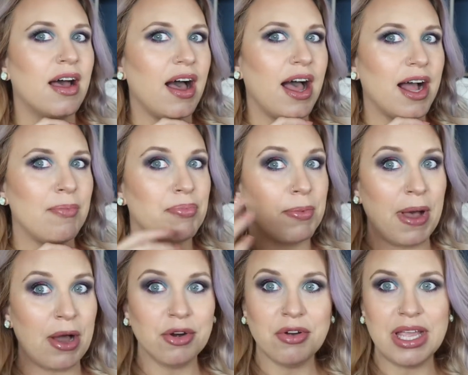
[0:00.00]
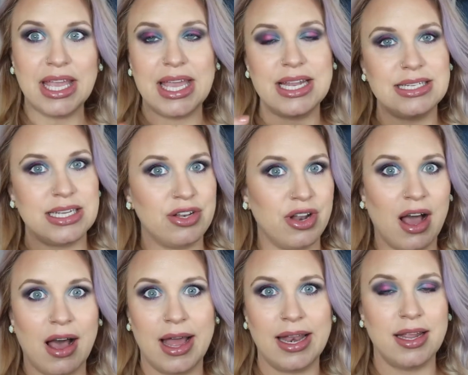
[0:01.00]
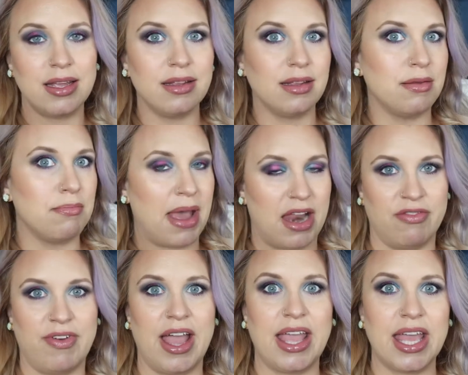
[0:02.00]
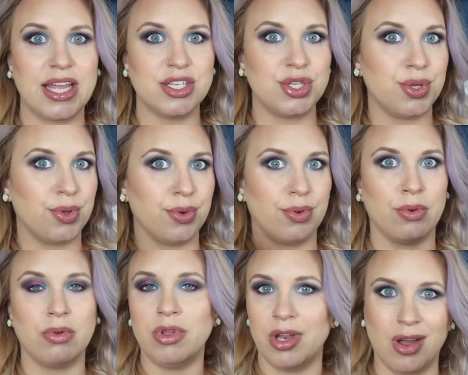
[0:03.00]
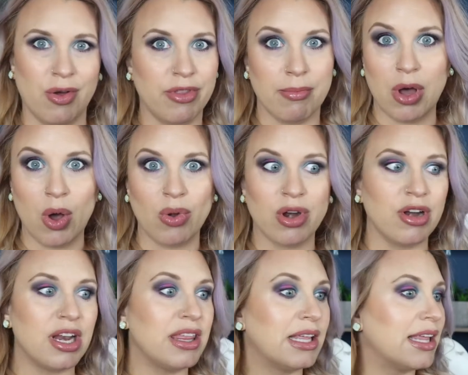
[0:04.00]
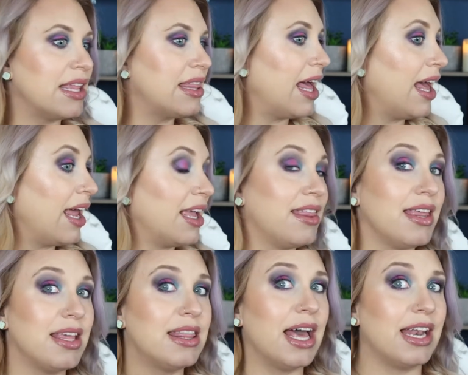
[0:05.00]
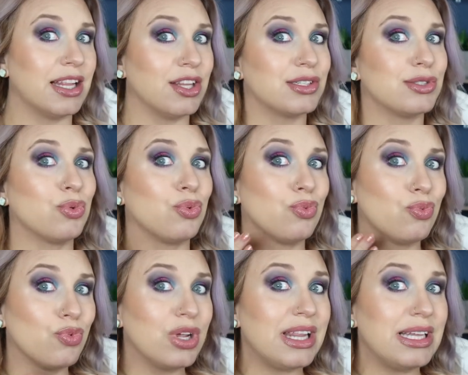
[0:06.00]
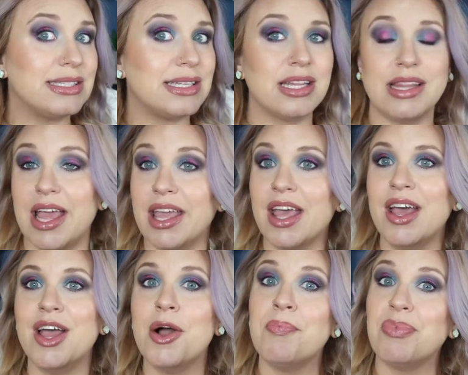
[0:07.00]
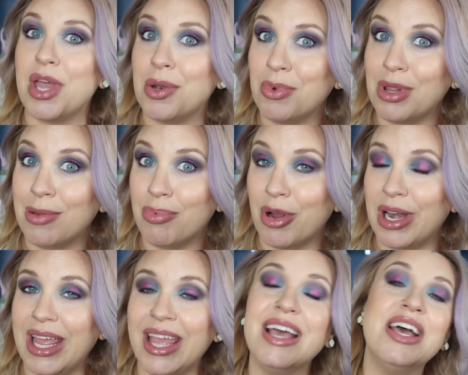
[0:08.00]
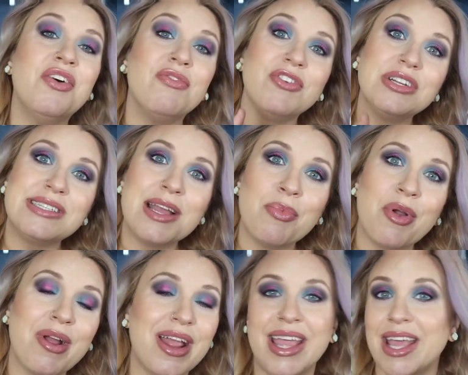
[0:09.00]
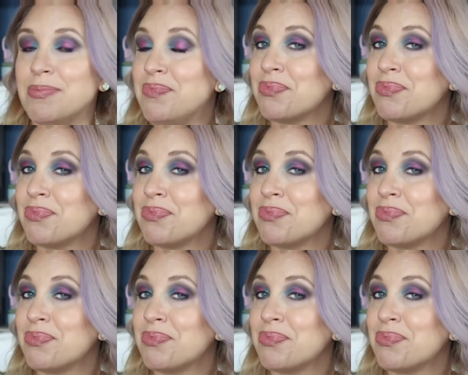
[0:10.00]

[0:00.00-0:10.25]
but powdering it did not mattify it to, you know, the bone or anything like that. I think that it looks really skin-like and really pretty. First time wearing it,